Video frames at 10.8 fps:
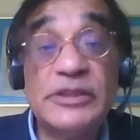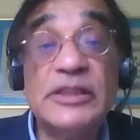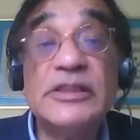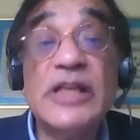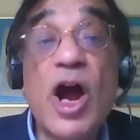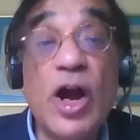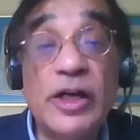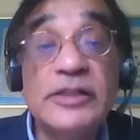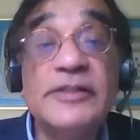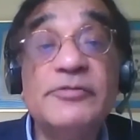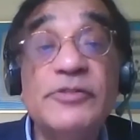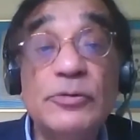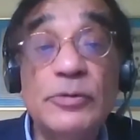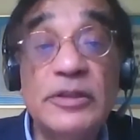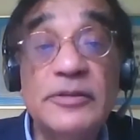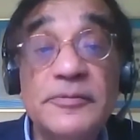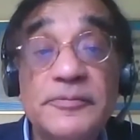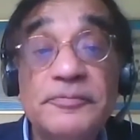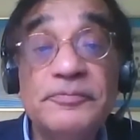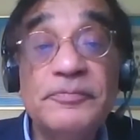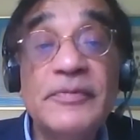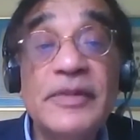heart, if you will,
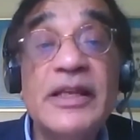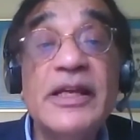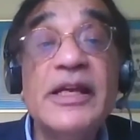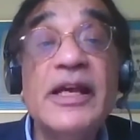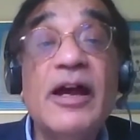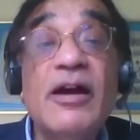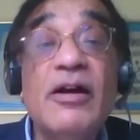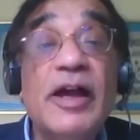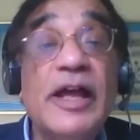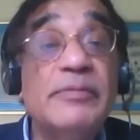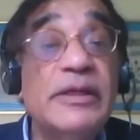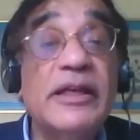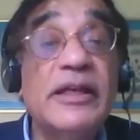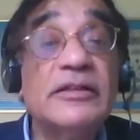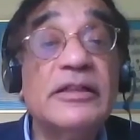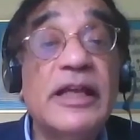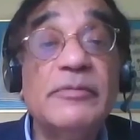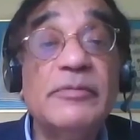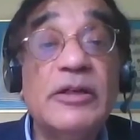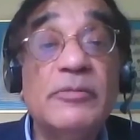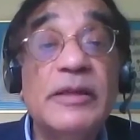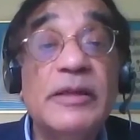and can
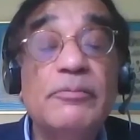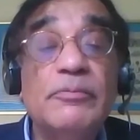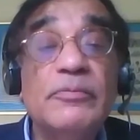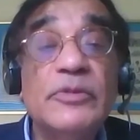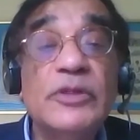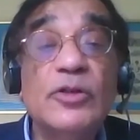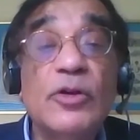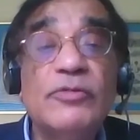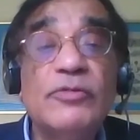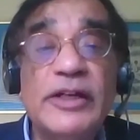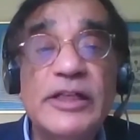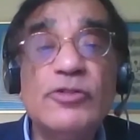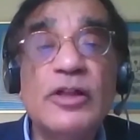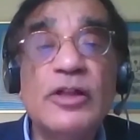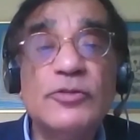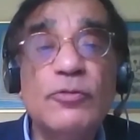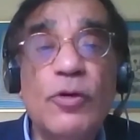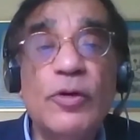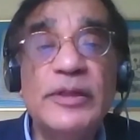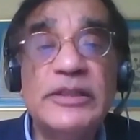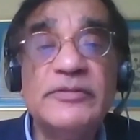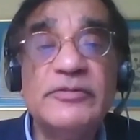become very
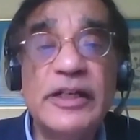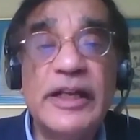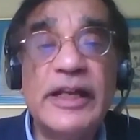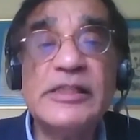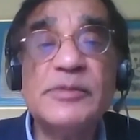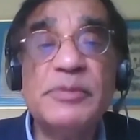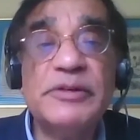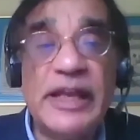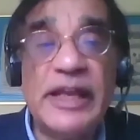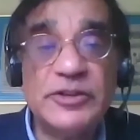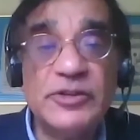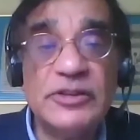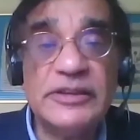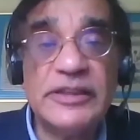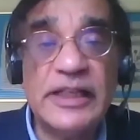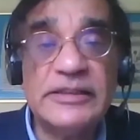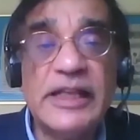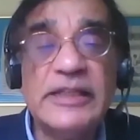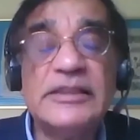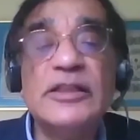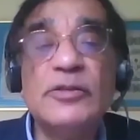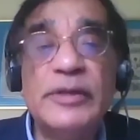transformative in an experiential sense.
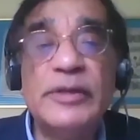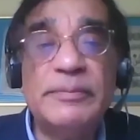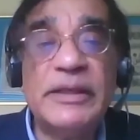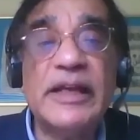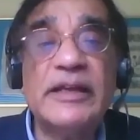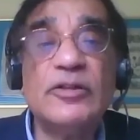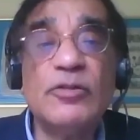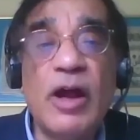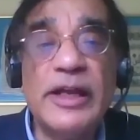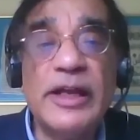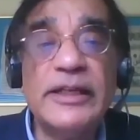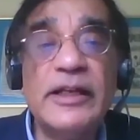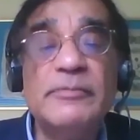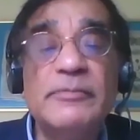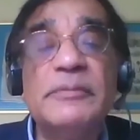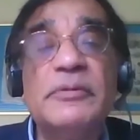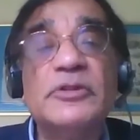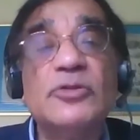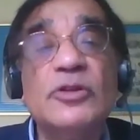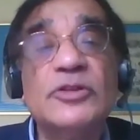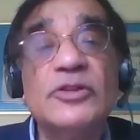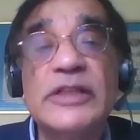Hence the weeping and crying, and people
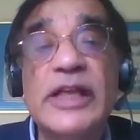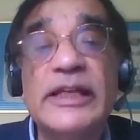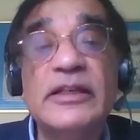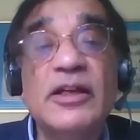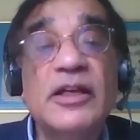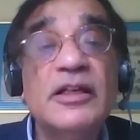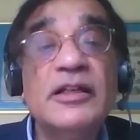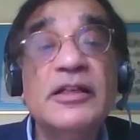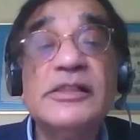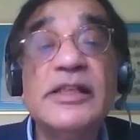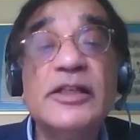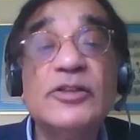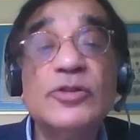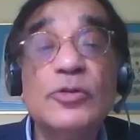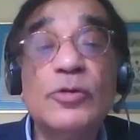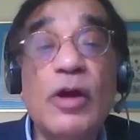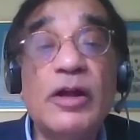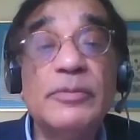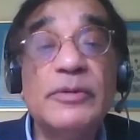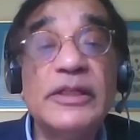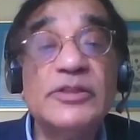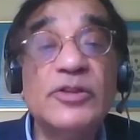also saying listening to Quran
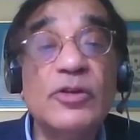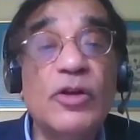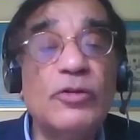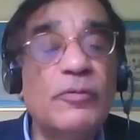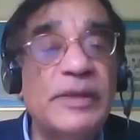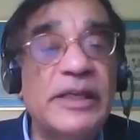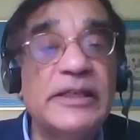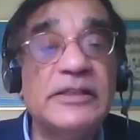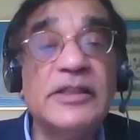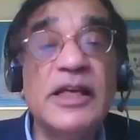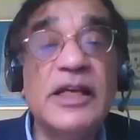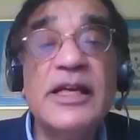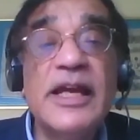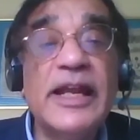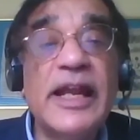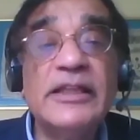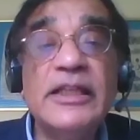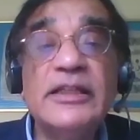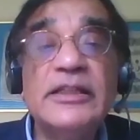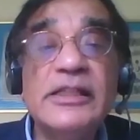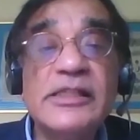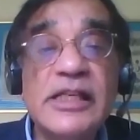brings you a lot of peace. And I
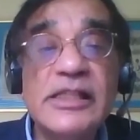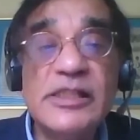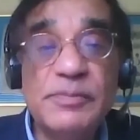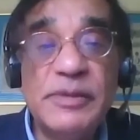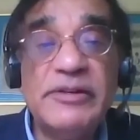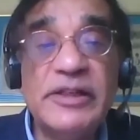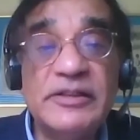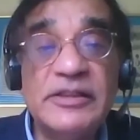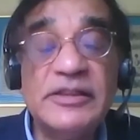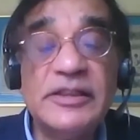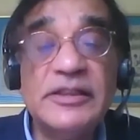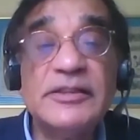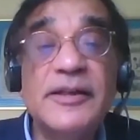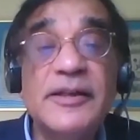think these experiences